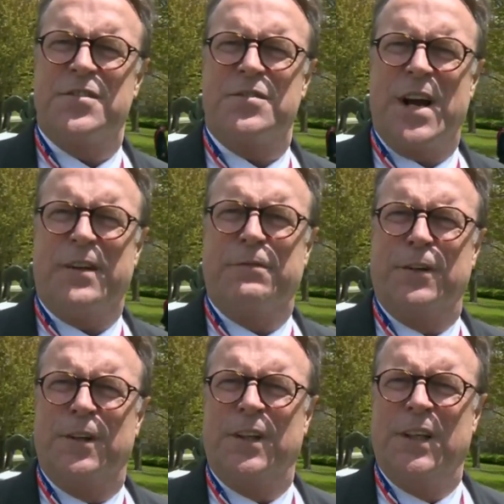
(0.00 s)

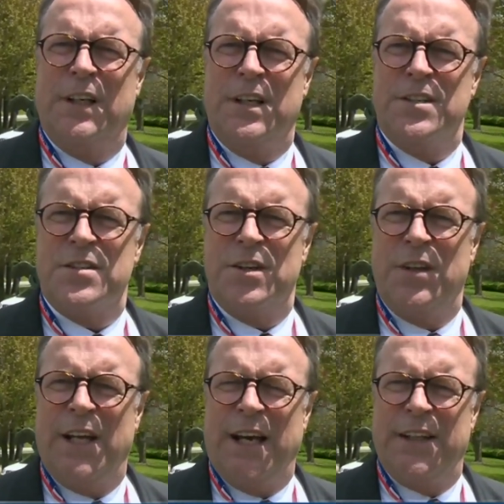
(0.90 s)
Stratford
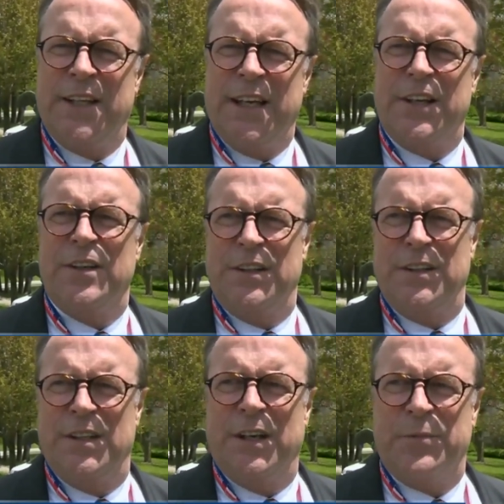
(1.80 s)
so that they
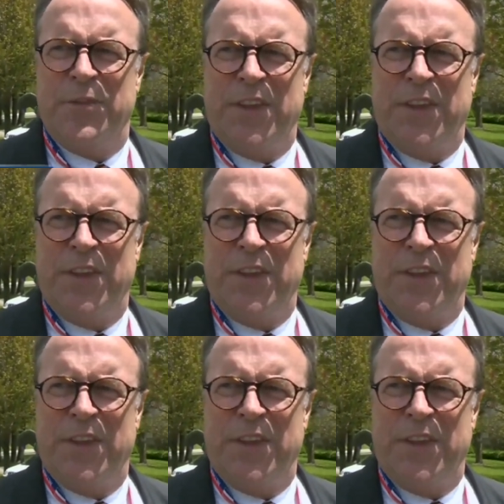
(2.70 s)
could uh,